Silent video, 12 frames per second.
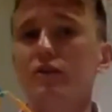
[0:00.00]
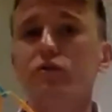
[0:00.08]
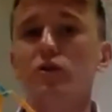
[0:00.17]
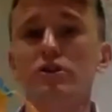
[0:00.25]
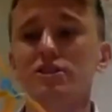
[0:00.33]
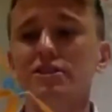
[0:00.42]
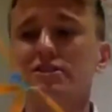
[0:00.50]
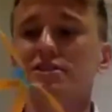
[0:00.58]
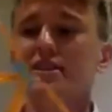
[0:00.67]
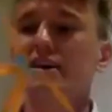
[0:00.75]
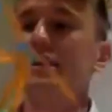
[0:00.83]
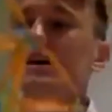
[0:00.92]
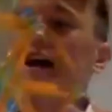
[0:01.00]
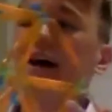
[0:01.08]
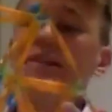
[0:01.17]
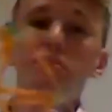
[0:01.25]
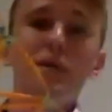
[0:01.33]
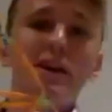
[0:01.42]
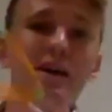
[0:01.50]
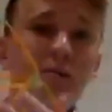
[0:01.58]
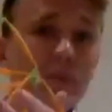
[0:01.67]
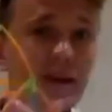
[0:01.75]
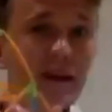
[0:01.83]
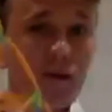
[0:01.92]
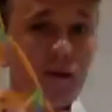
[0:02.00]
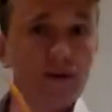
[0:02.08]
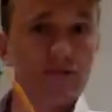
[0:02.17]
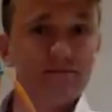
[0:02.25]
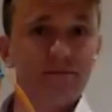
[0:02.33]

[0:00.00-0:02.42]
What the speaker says: forces and they build a bigger one.